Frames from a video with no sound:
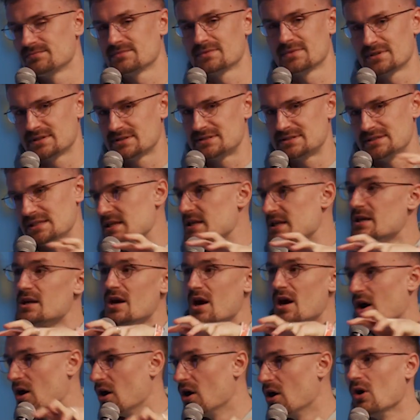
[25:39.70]

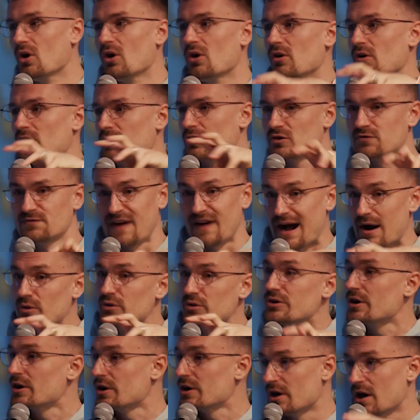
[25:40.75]
CEO,
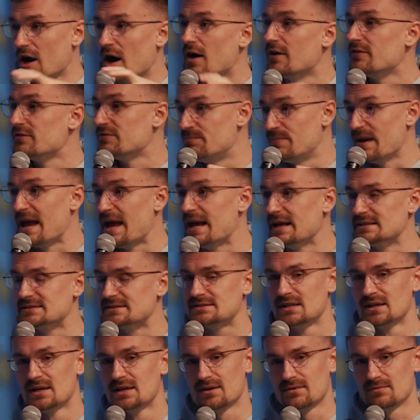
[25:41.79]
founder of Base,
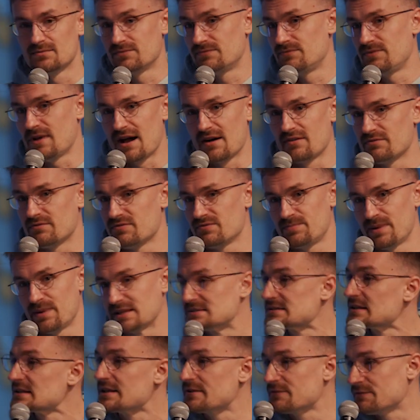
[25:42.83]
have
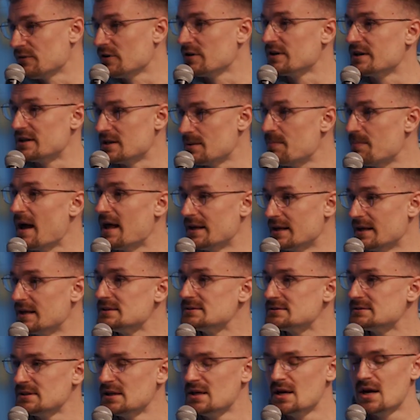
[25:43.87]
basically full
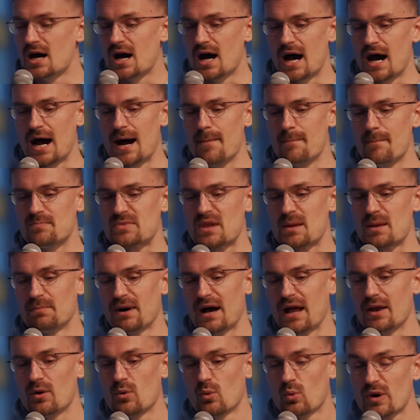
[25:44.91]
independence.
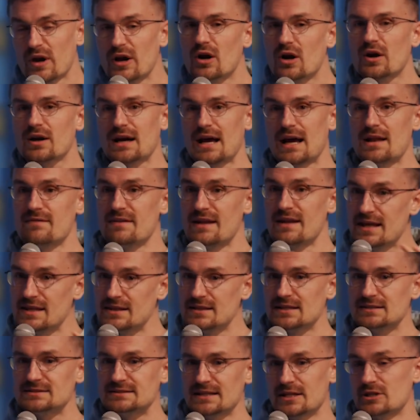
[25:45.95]
But we are kind of in
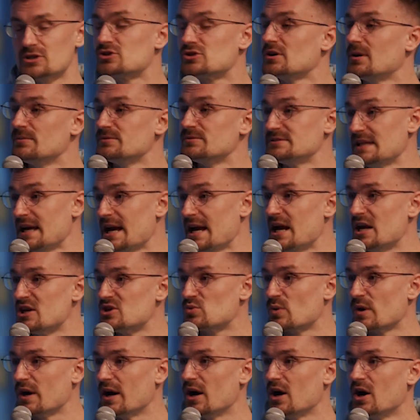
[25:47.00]
this interim stage
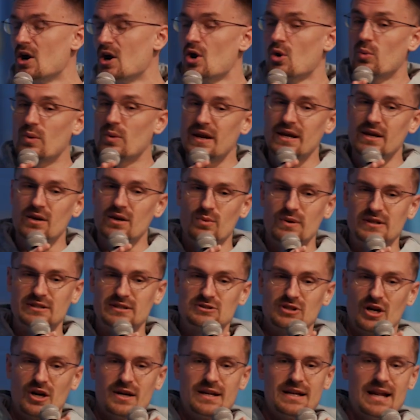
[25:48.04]
where we
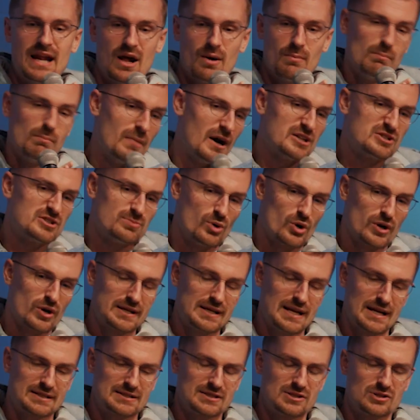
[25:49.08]
started out much more
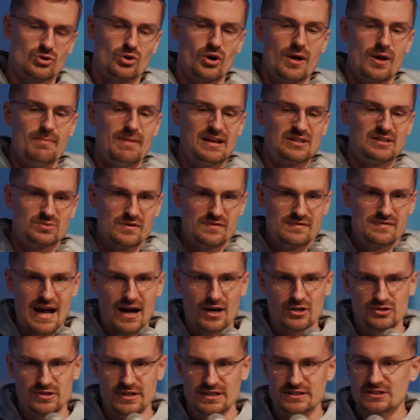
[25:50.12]
connected to Coinbase. We've now
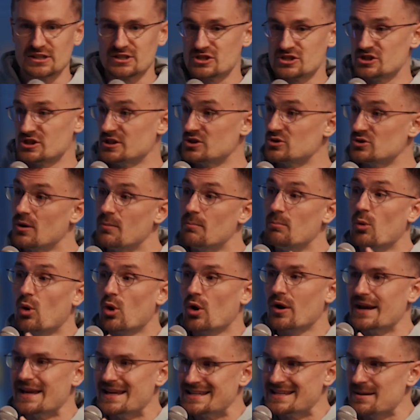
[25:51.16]
transitioned into a
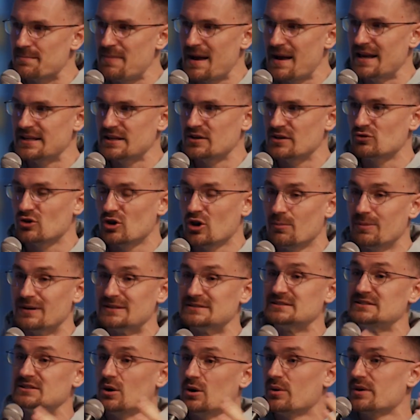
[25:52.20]
more independent role, but
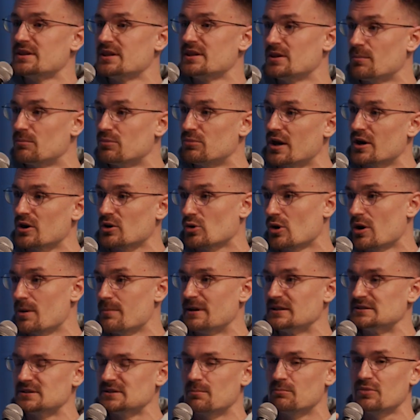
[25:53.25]
still within the broader
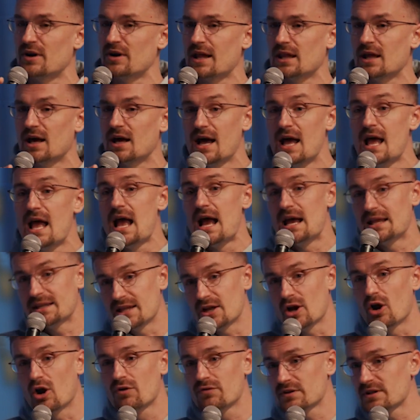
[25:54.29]
Coinbase umbrella. And then
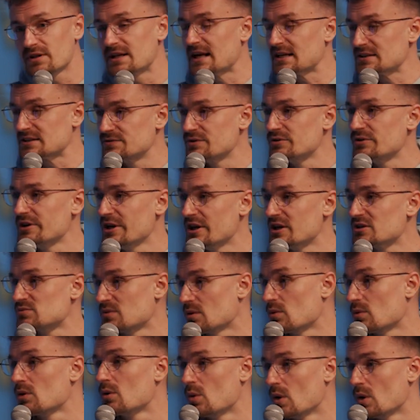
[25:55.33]
over the next few years, what
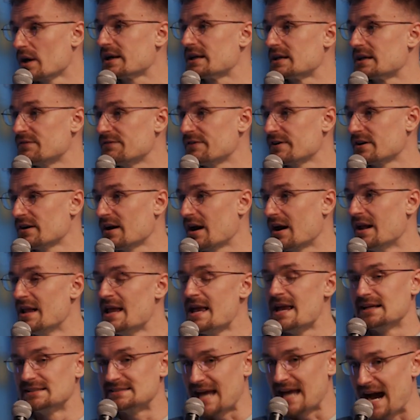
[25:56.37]
we're working to figure out
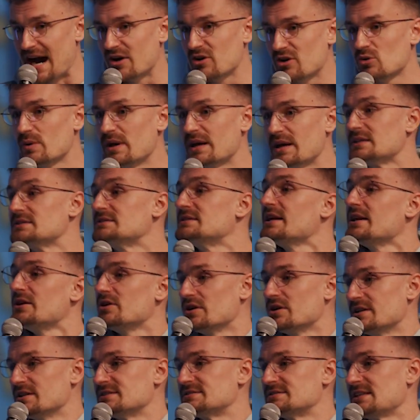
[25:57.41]
is how do we continue
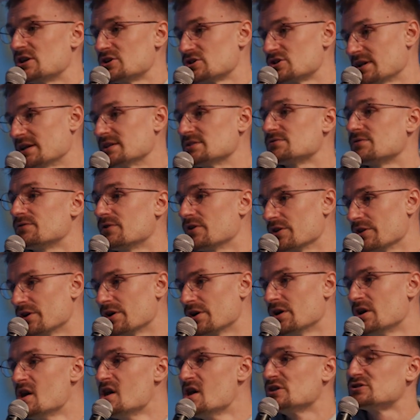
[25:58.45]
to decentralize further?
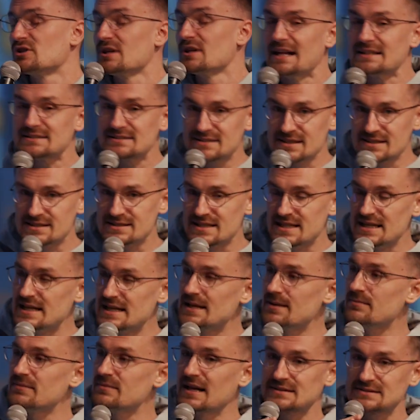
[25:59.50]
So that's the
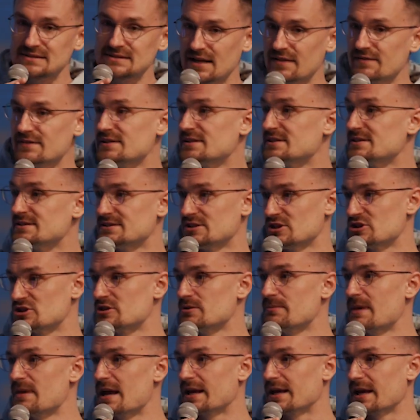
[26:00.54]
team, that's kind of the decision
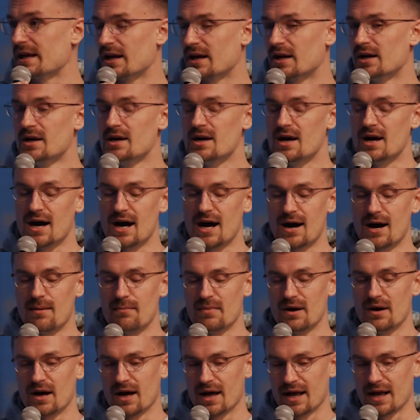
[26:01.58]
making,
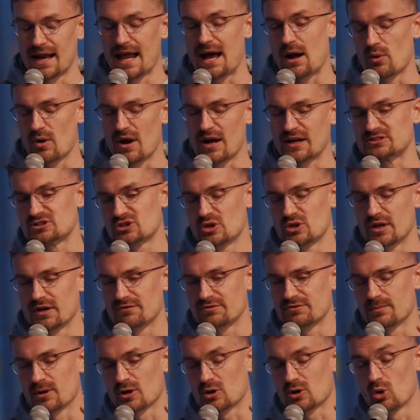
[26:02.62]
and how we're executing
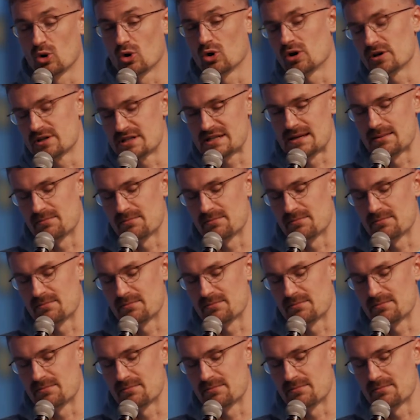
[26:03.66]
from a core team